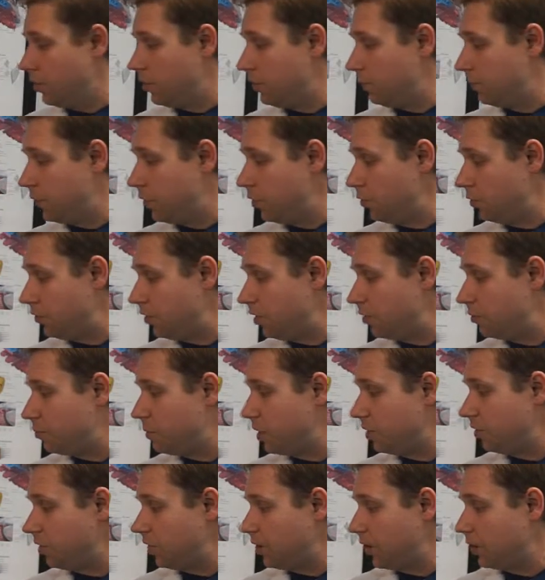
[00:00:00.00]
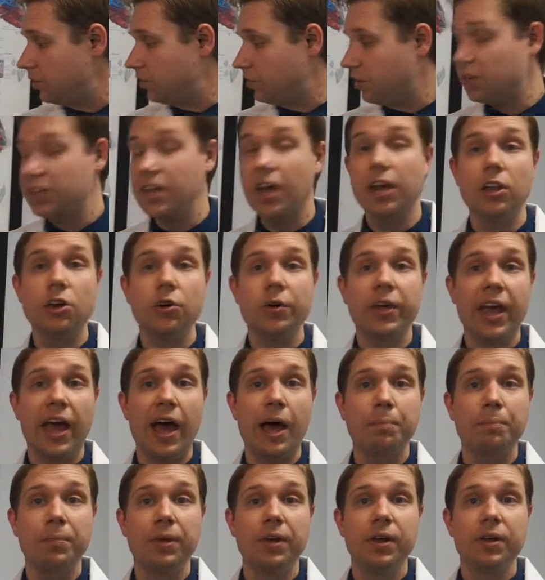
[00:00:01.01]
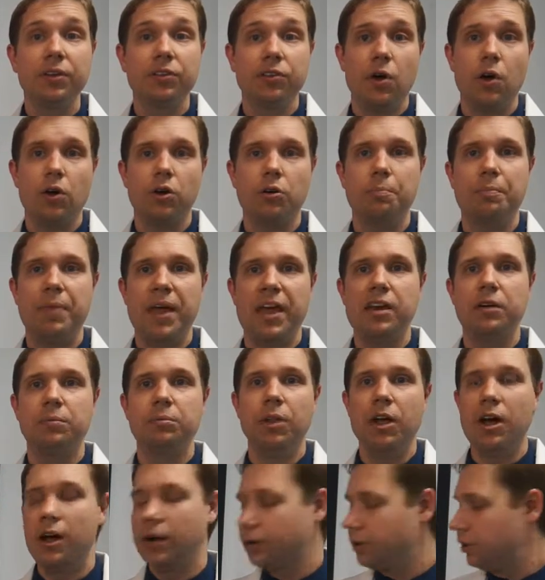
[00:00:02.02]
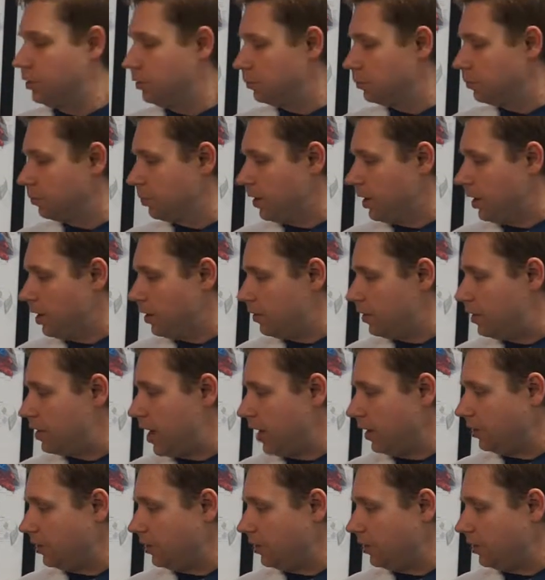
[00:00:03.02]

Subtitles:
The first is missing, it's a yellow cap, it's called a beta blocker. The